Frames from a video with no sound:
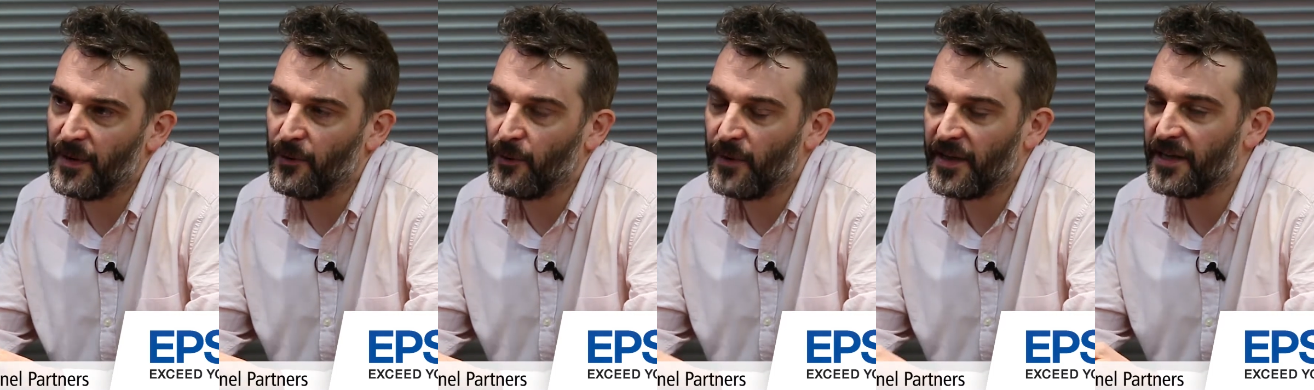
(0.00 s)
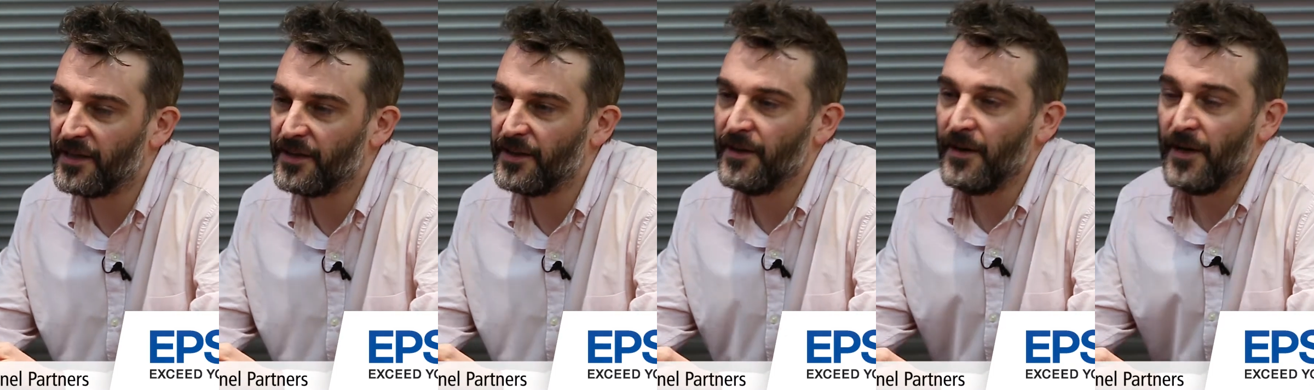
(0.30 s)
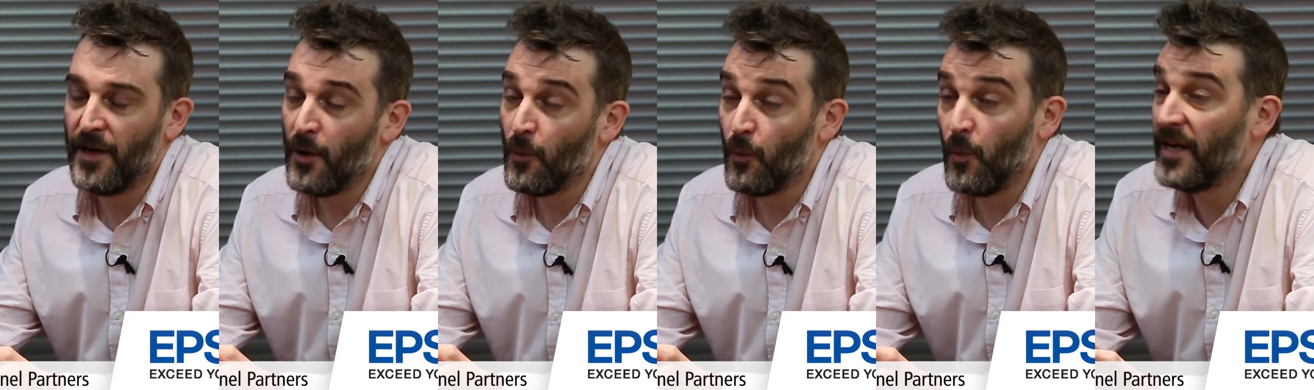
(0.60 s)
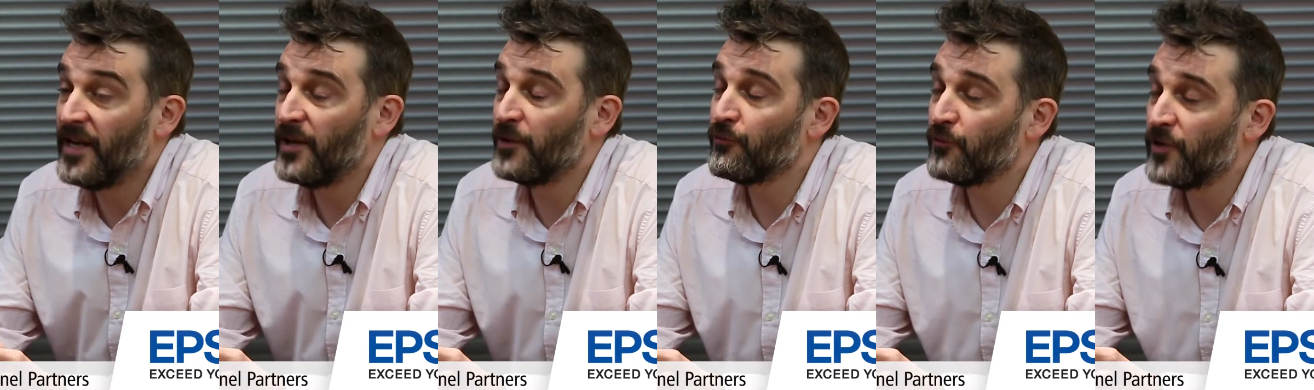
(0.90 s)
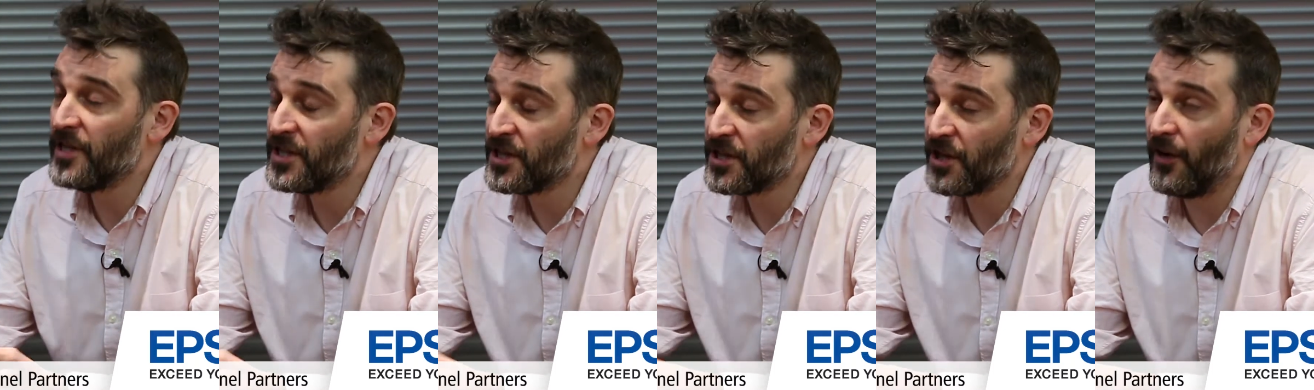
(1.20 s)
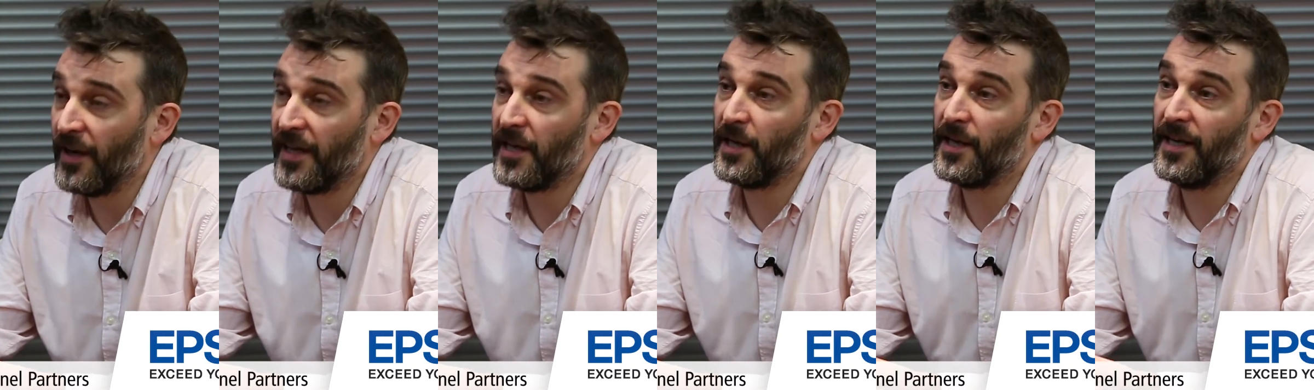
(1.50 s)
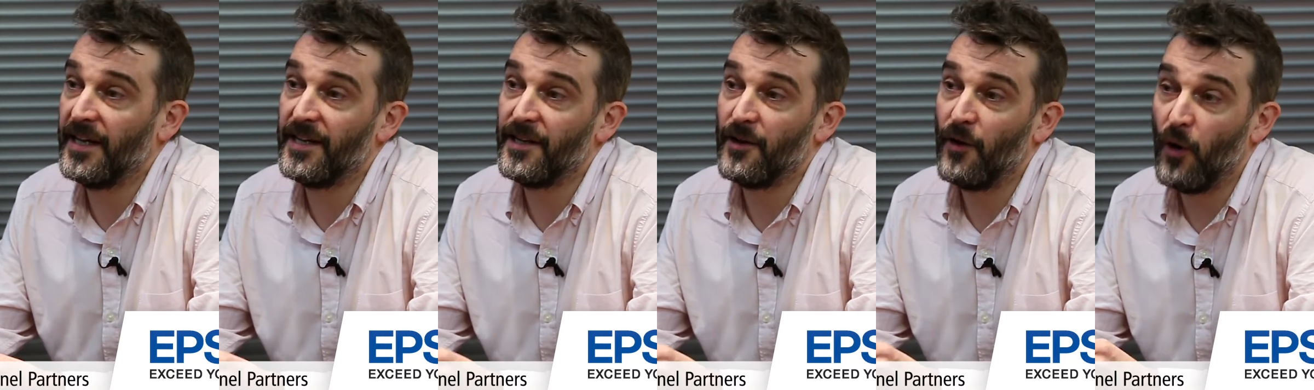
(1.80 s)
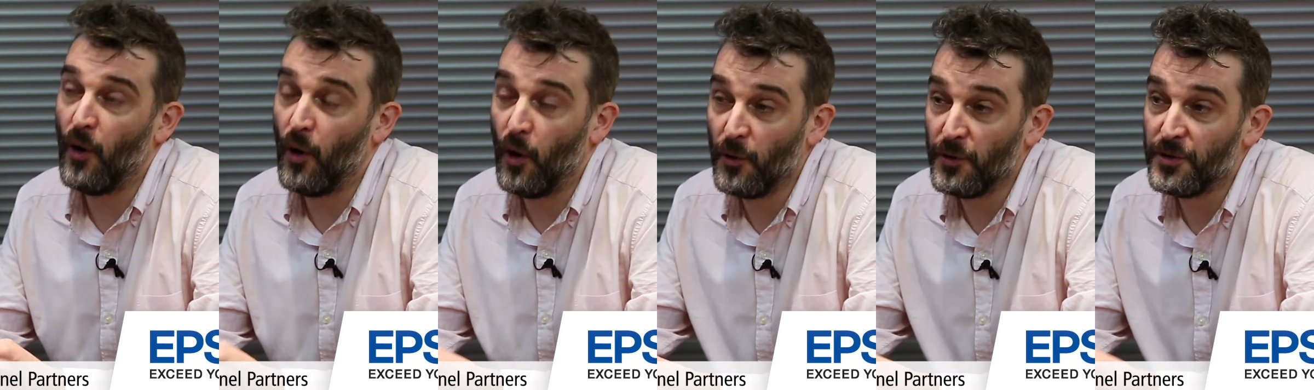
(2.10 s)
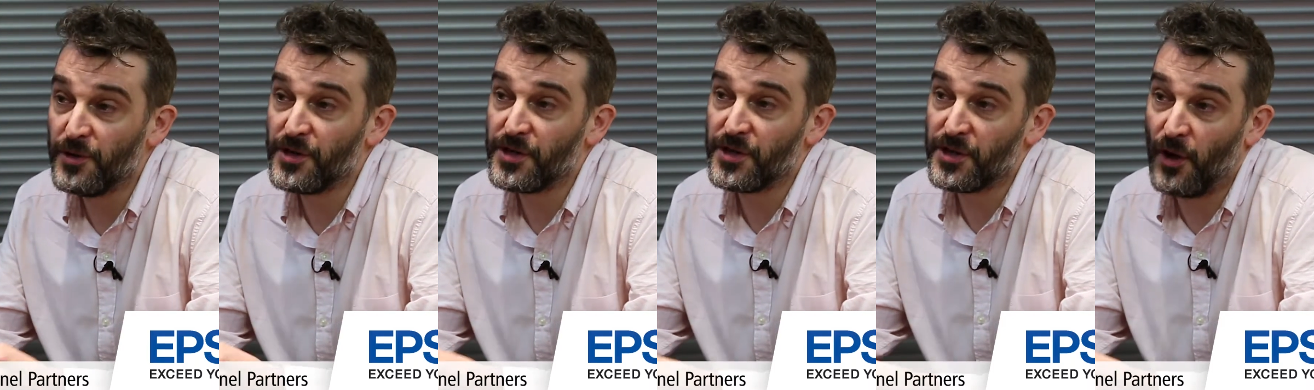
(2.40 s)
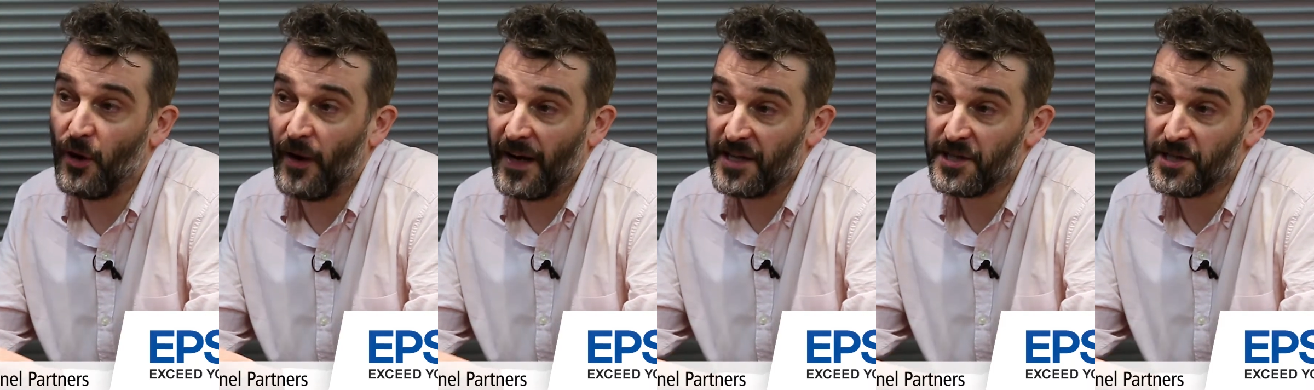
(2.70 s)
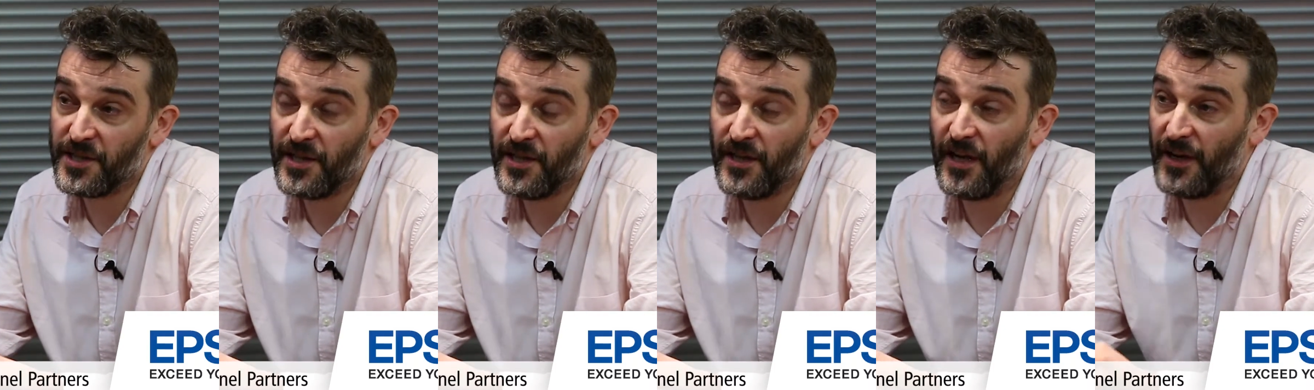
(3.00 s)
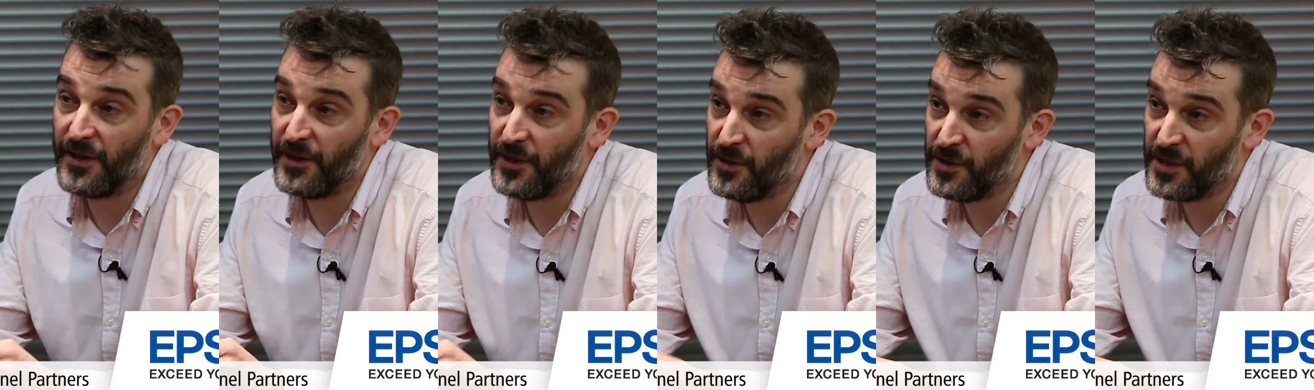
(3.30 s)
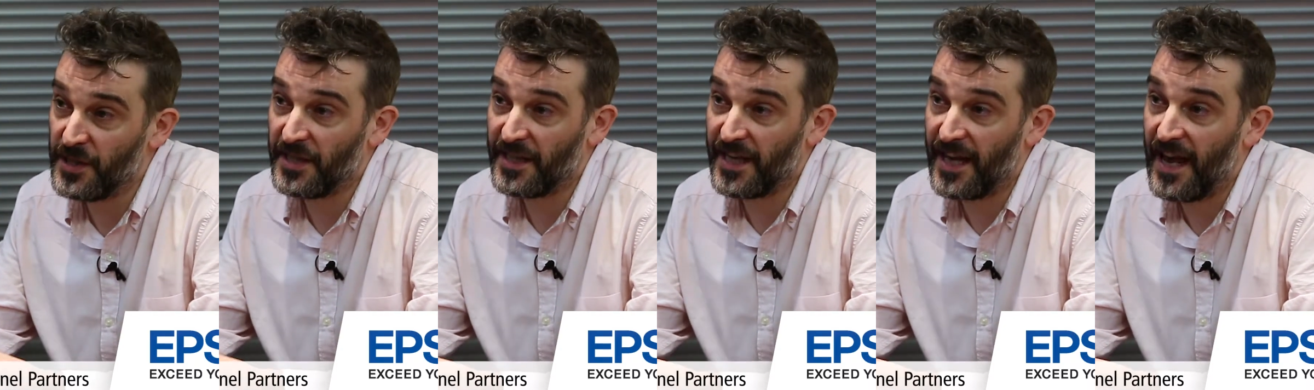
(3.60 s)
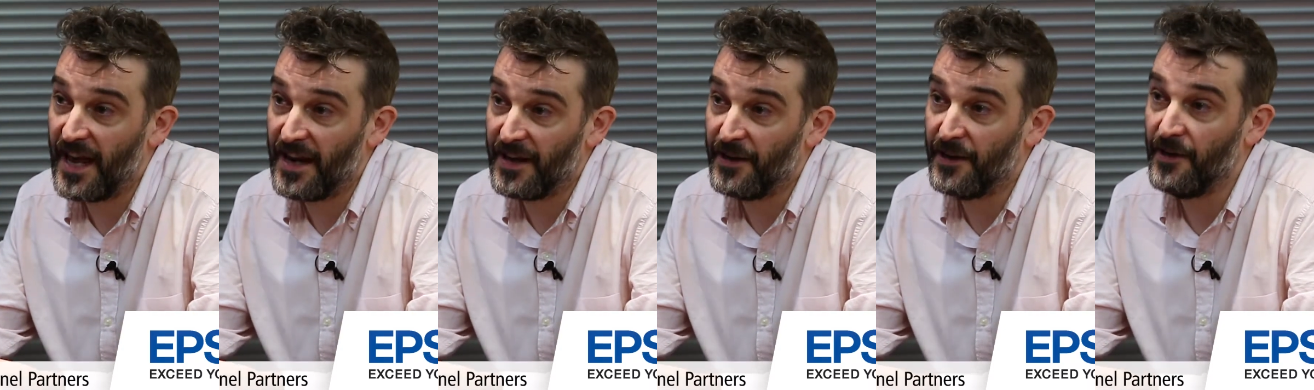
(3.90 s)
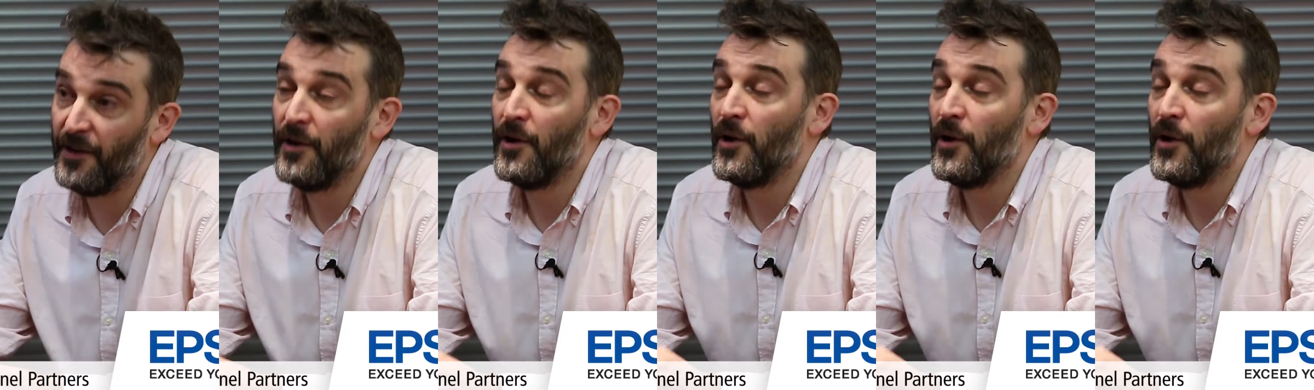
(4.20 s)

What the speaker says: We can recycle it on site and use it again